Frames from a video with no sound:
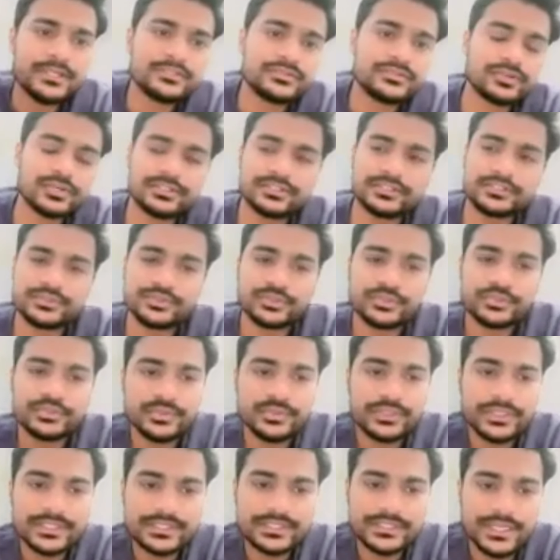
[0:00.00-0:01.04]
So I'll just show
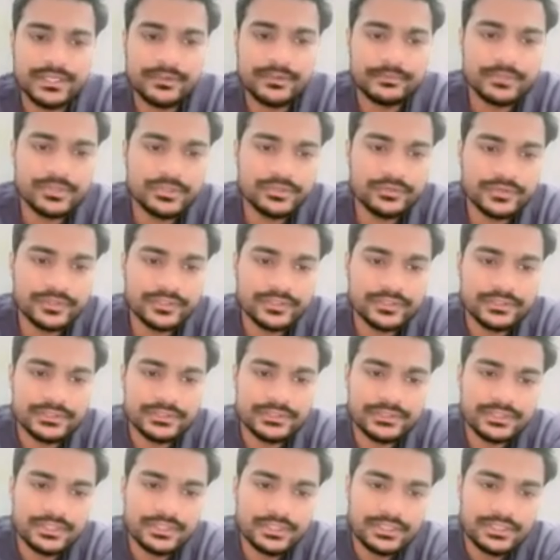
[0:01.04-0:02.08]
you an example over
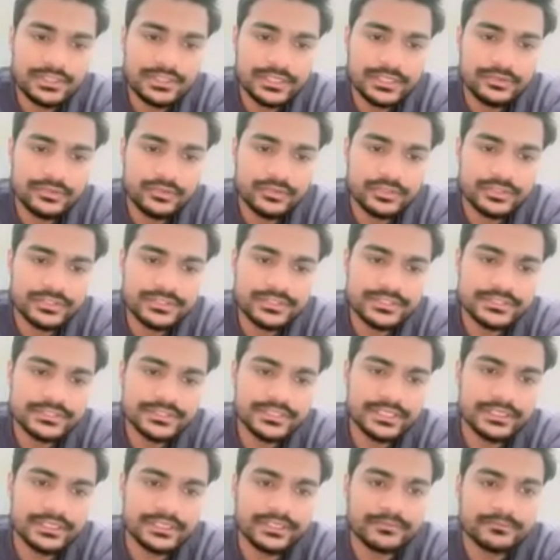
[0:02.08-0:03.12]
here. Like, notice
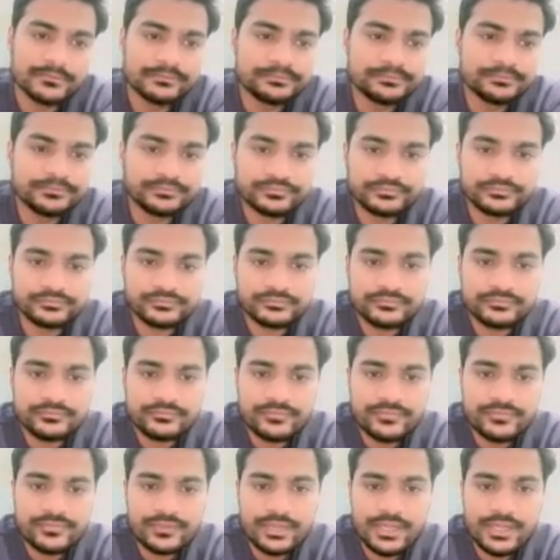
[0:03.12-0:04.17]
this diagram.
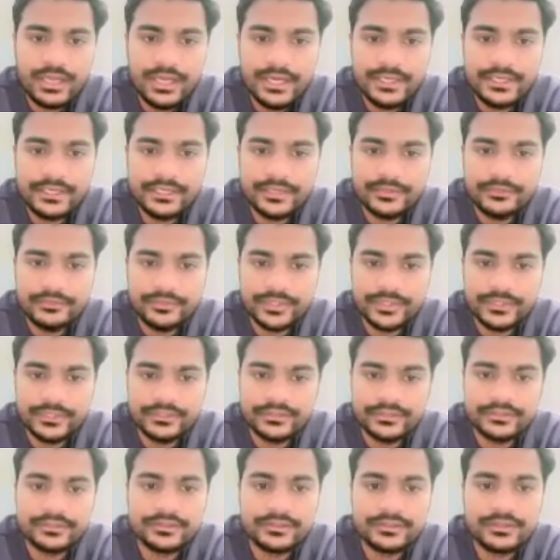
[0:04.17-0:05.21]
At
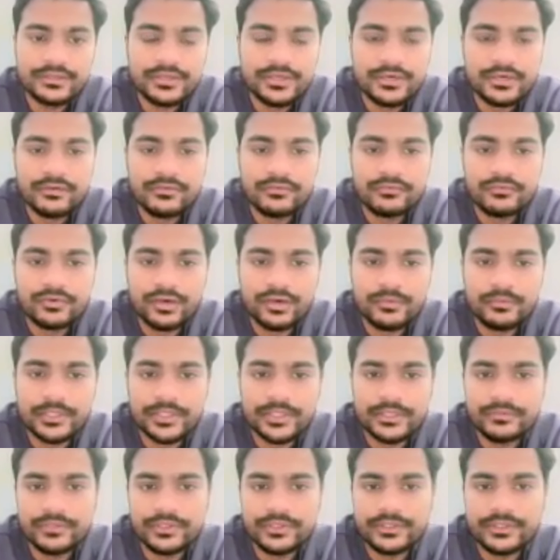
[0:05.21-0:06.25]
equator, from
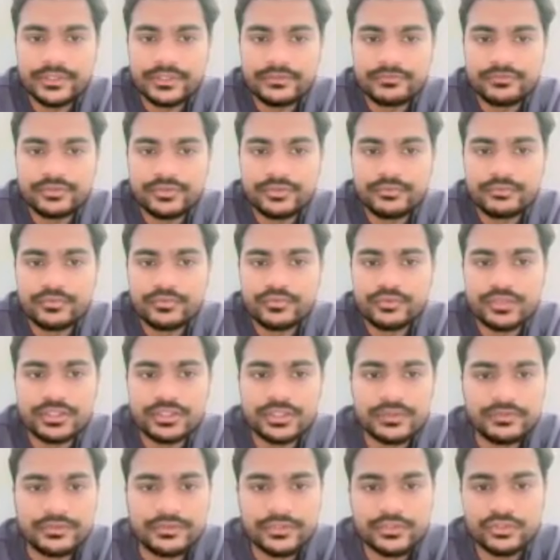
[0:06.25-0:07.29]
equator, if you move
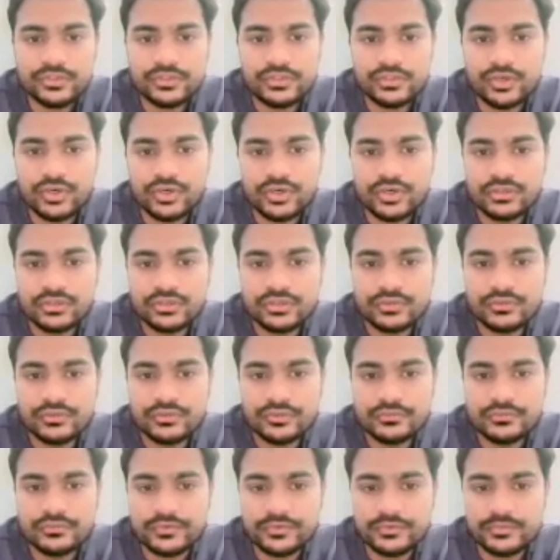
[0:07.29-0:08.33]
all the way to north
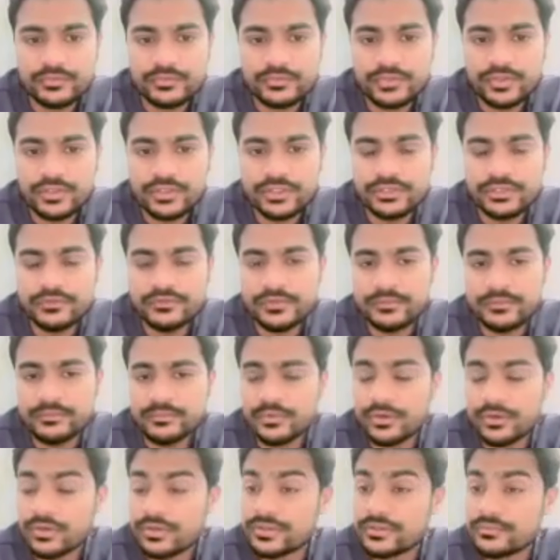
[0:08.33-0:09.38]
or if you move all the way
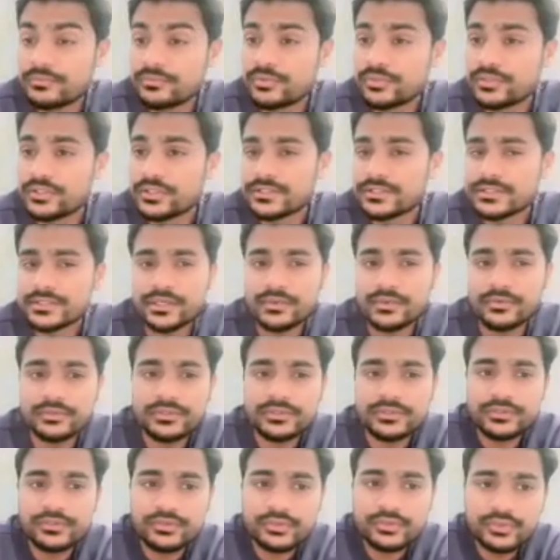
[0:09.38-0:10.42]
bottom to the
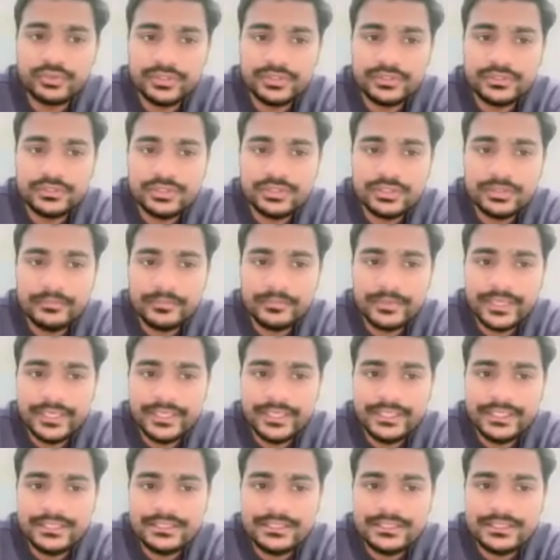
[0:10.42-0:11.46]
south, you notice all the
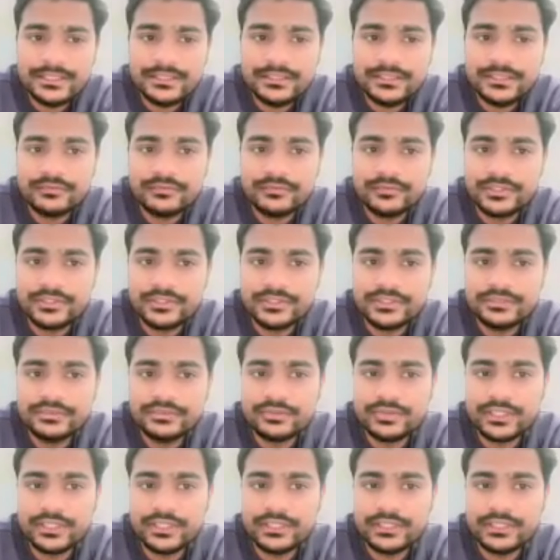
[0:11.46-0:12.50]
meridians start converging
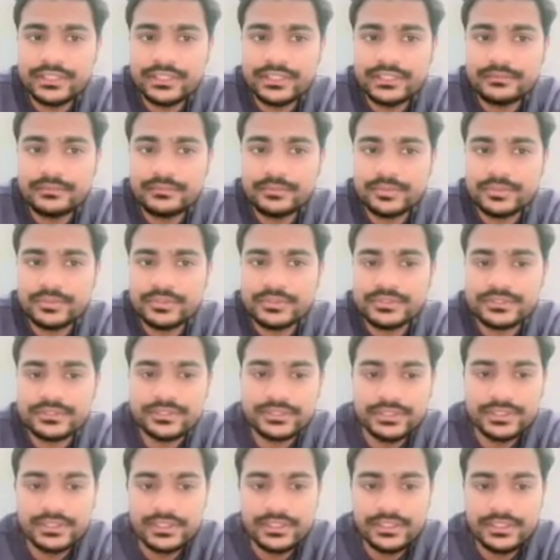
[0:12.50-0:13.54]
together at the poles.
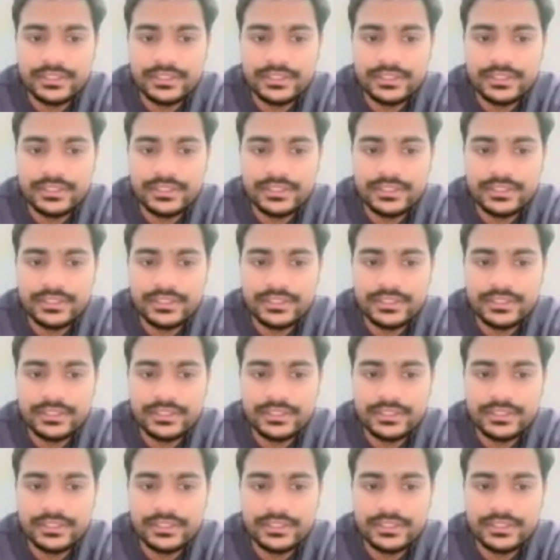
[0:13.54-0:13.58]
